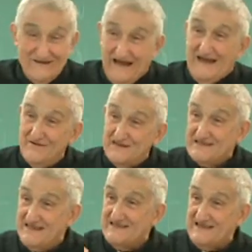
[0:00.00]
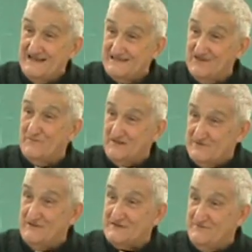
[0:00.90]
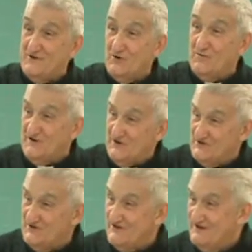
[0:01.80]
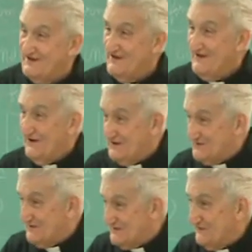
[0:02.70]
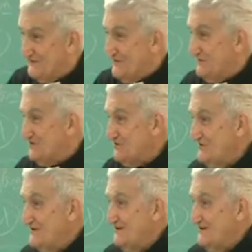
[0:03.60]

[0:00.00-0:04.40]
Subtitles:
Every sense has a specific operation, a specific mission.